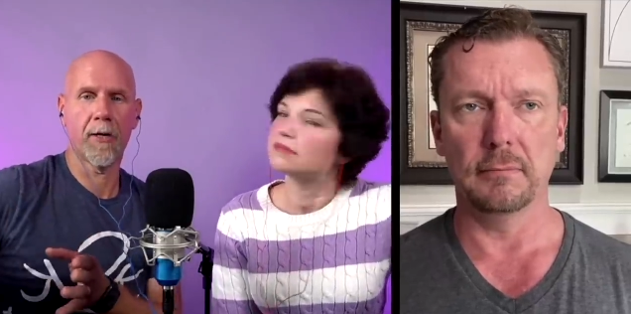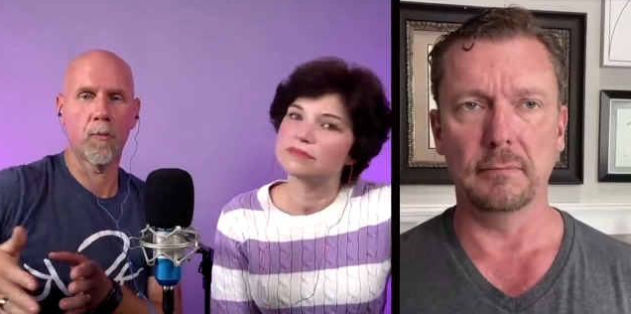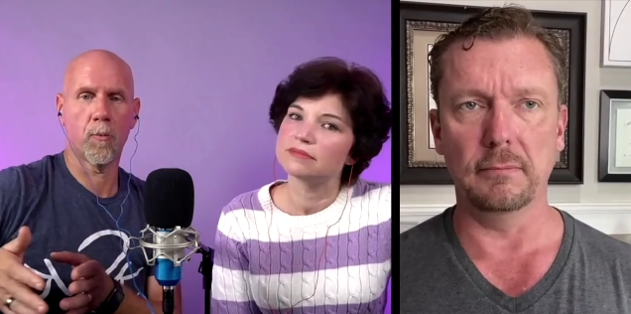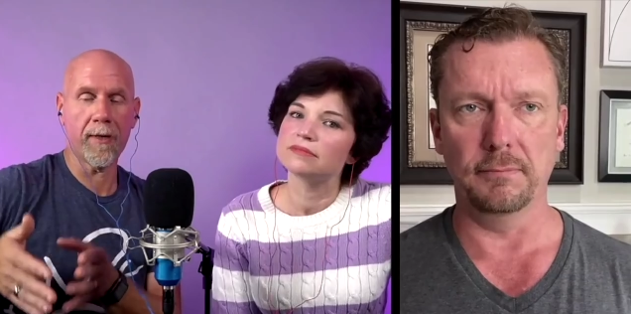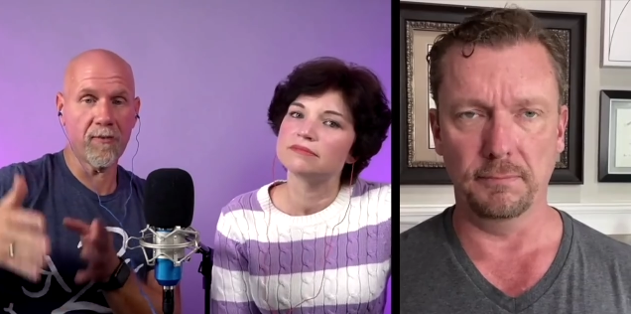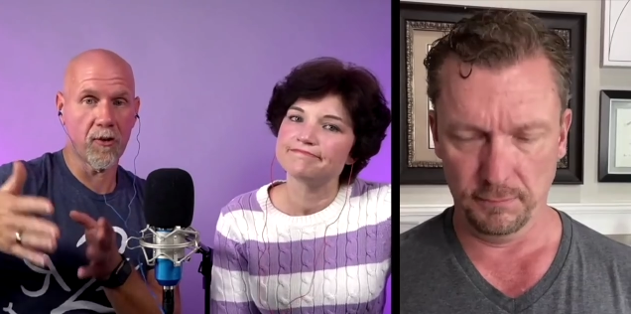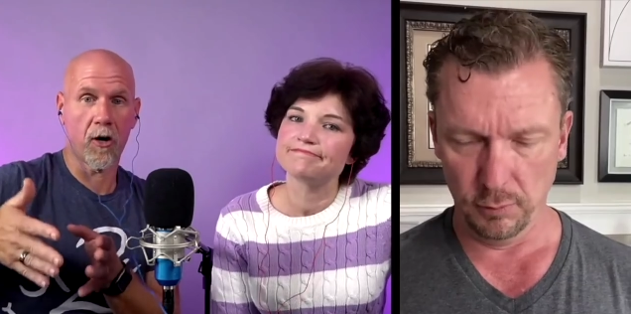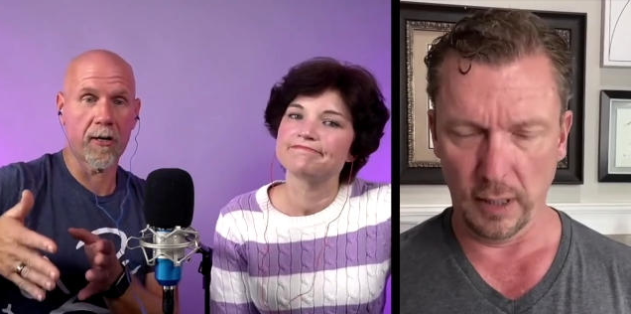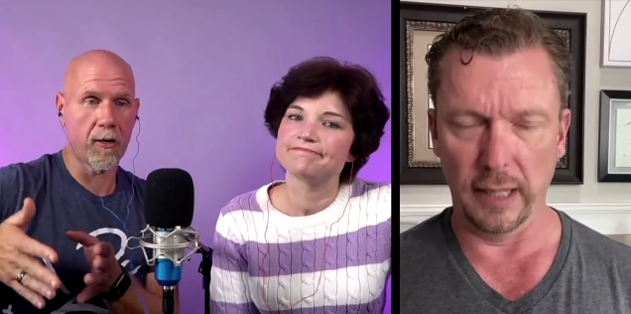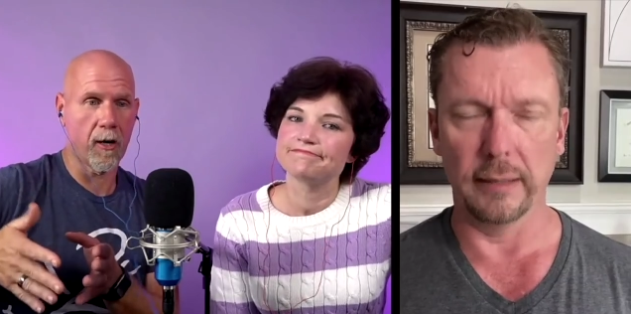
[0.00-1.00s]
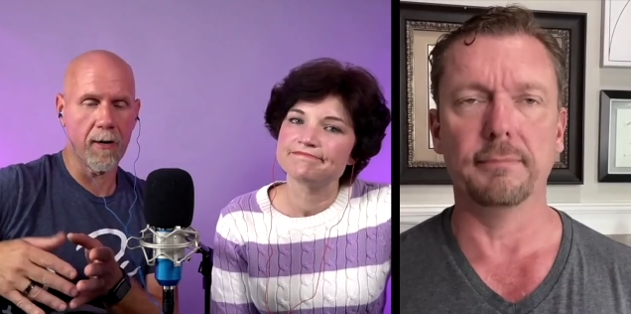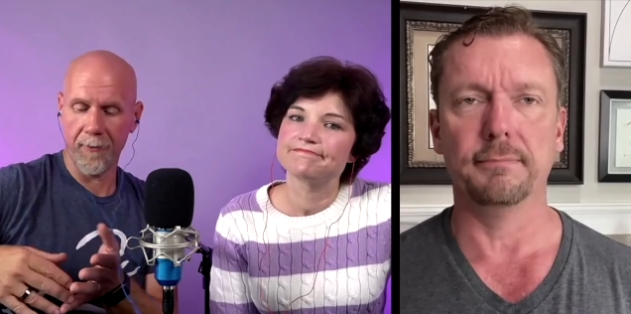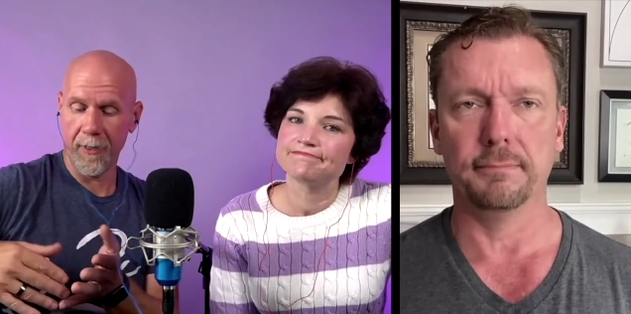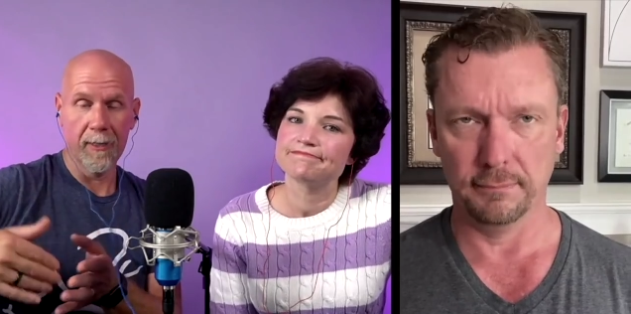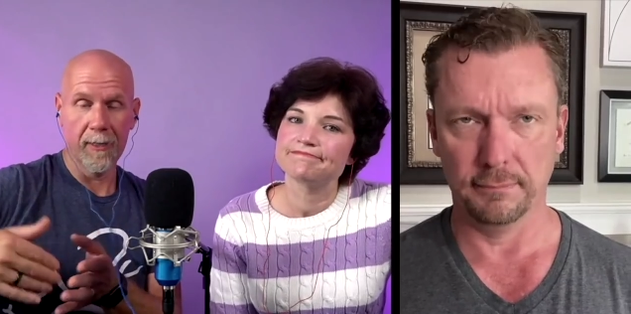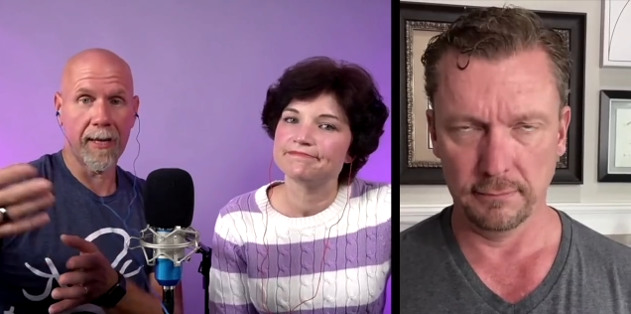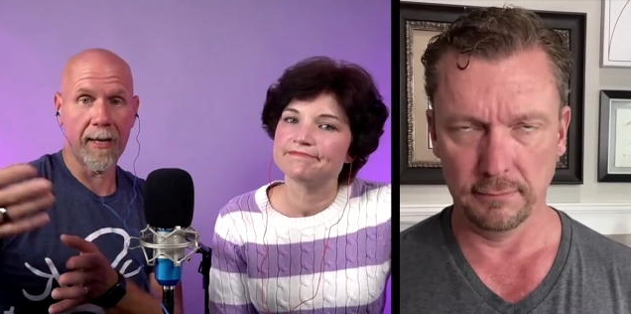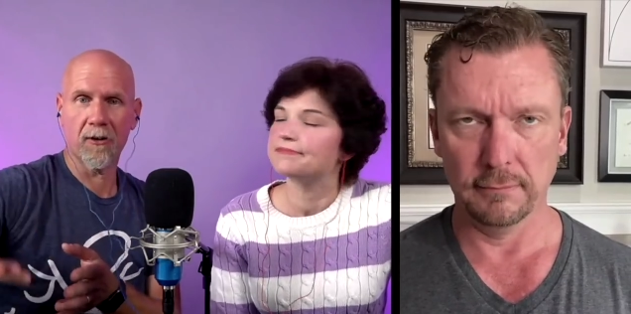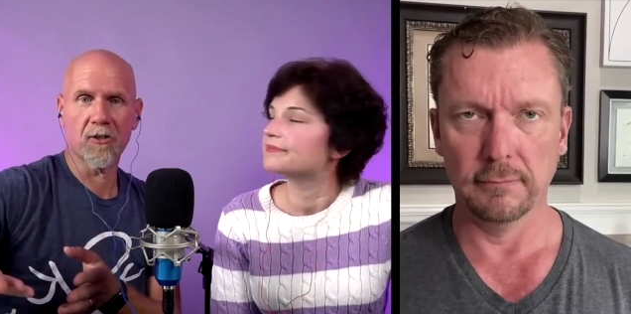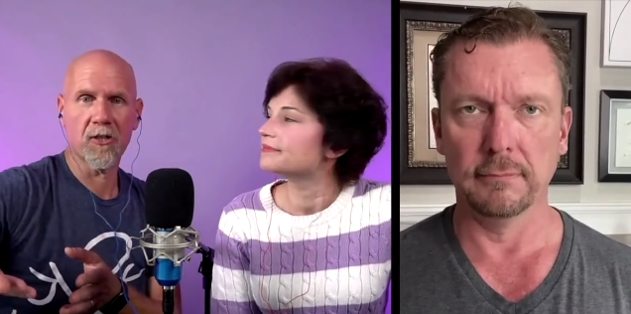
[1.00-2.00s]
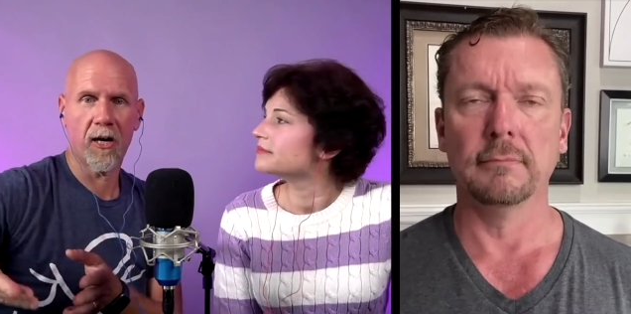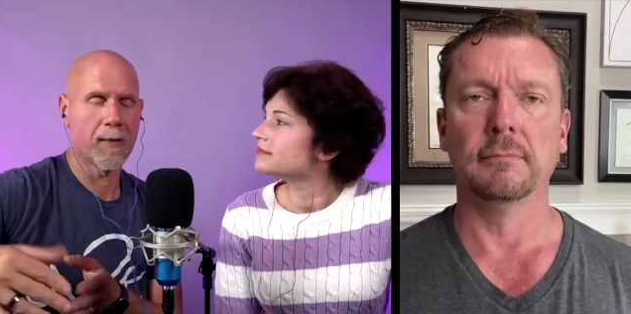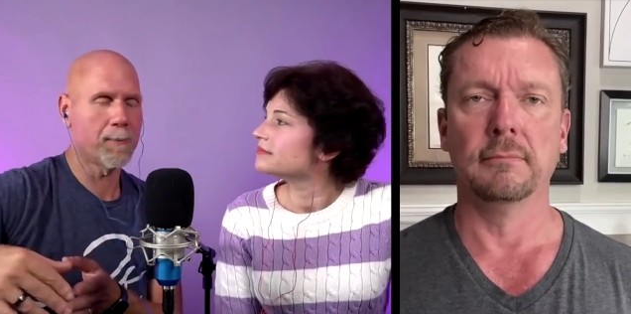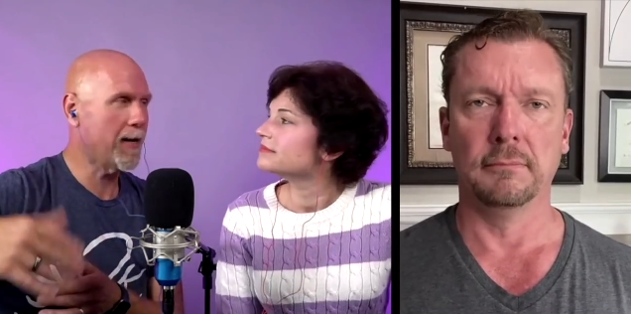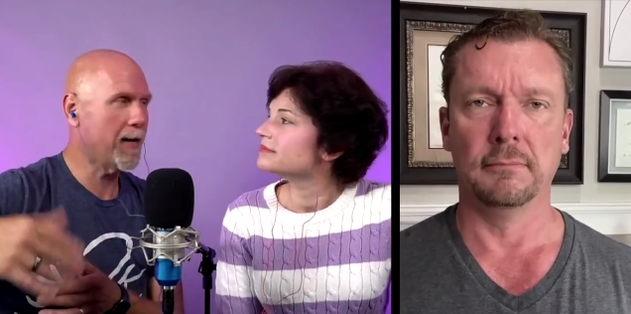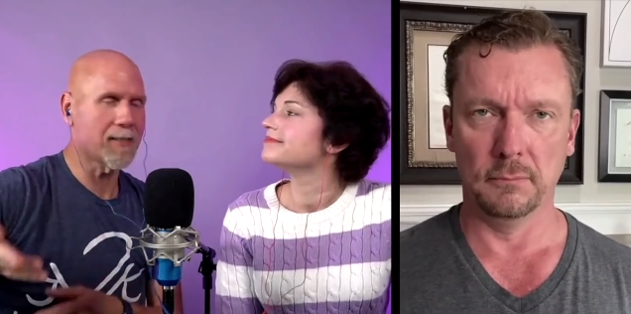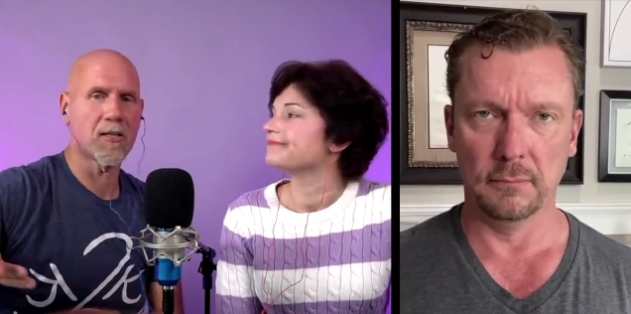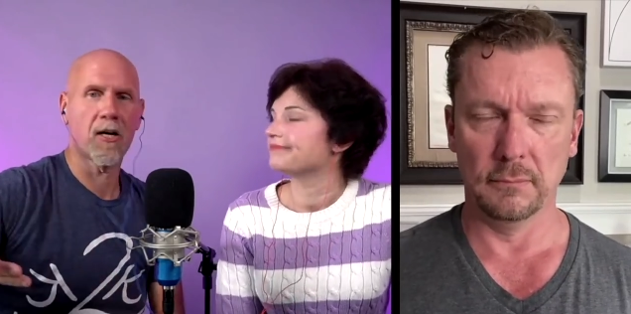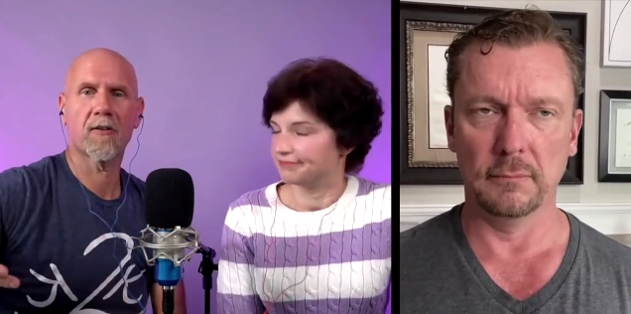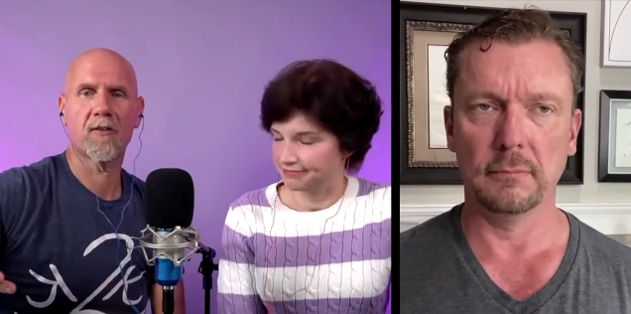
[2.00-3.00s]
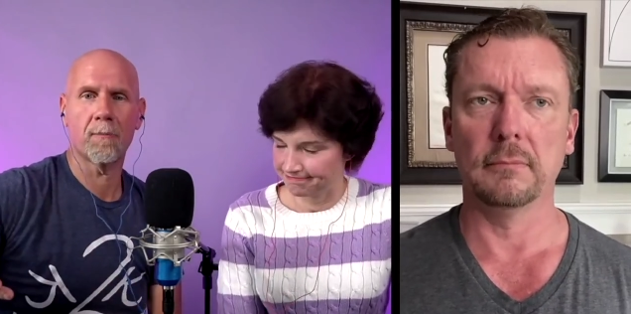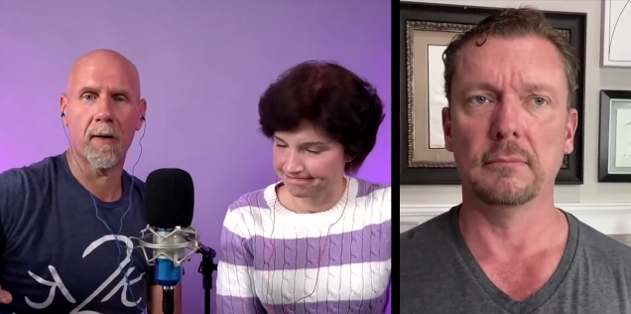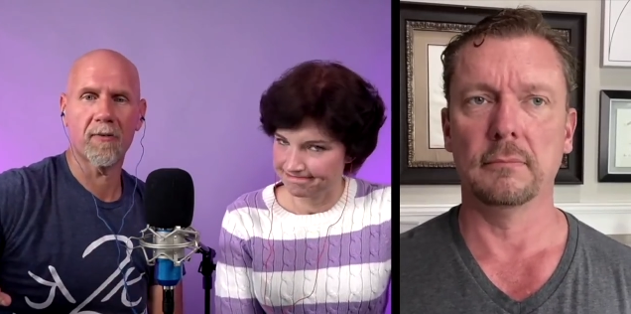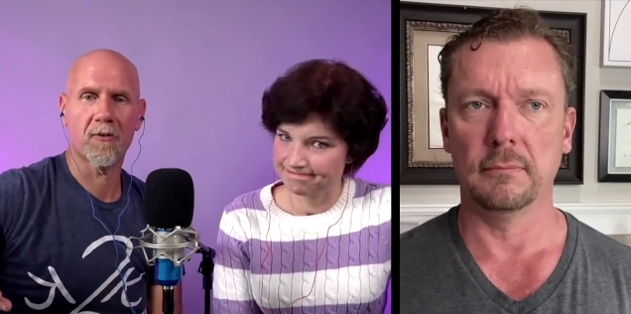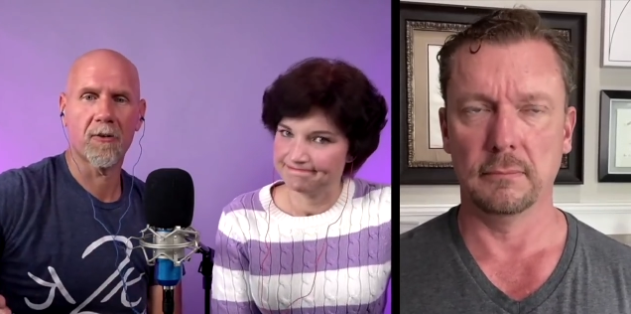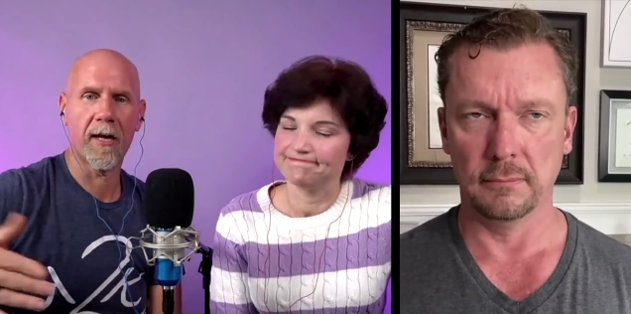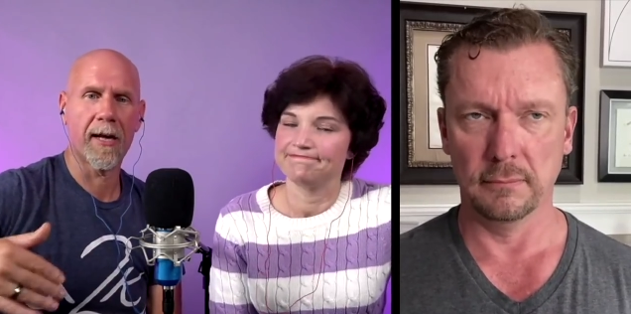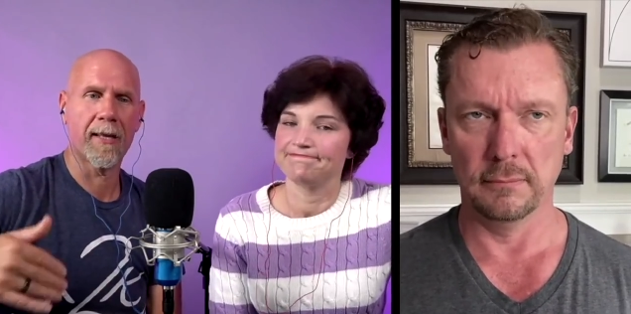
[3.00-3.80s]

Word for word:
Speaker 1: You know, we started off like you're talking about hot dogs and mustard.